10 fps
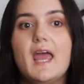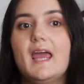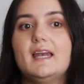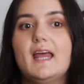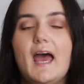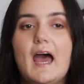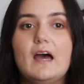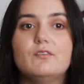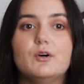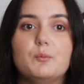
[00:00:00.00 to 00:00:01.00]
and
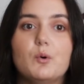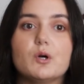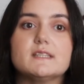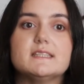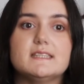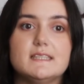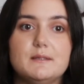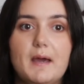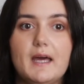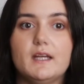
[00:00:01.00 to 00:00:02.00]
have a more
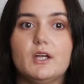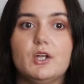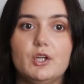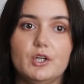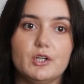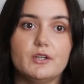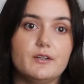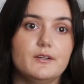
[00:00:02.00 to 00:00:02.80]
cinematic look.